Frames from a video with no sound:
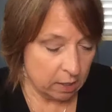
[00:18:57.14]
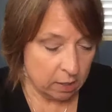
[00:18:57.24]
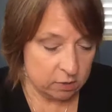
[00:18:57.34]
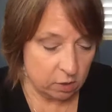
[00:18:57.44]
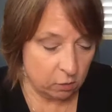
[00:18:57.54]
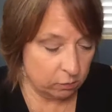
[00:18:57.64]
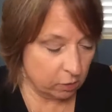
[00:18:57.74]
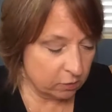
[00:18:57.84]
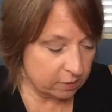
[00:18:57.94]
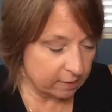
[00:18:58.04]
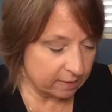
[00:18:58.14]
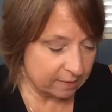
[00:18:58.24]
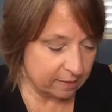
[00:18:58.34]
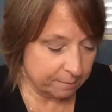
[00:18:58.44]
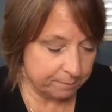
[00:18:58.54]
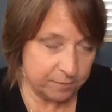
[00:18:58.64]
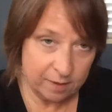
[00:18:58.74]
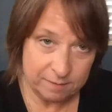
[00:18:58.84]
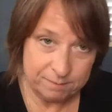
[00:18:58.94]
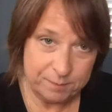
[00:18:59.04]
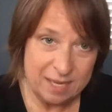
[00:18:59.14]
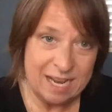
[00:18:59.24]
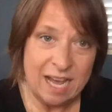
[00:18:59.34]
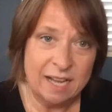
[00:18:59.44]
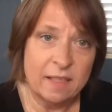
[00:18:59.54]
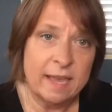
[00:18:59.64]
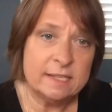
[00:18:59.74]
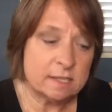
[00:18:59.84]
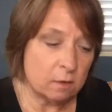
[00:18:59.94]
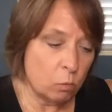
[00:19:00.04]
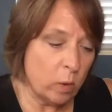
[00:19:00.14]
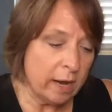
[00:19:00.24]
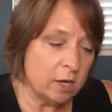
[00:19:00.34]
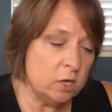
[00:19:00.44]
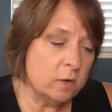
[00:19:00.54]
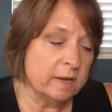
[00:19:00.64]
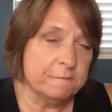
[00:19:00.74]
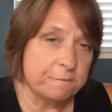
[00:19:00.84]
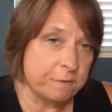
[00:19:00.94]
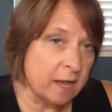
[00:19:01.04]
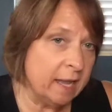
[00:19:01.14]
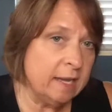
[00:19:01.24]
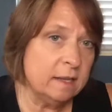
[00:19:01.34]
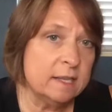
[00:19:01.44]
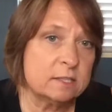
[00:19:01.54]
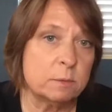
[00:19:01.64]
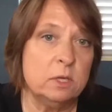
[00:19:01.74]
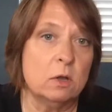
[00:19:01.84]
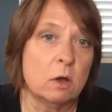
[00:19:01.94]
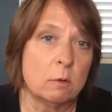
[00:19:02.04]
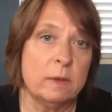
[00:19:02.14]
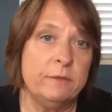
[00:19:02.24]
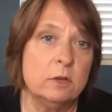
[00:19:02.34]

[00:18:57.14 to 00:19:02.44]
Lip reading: So those are the big highlights. Where you can find this when you go to review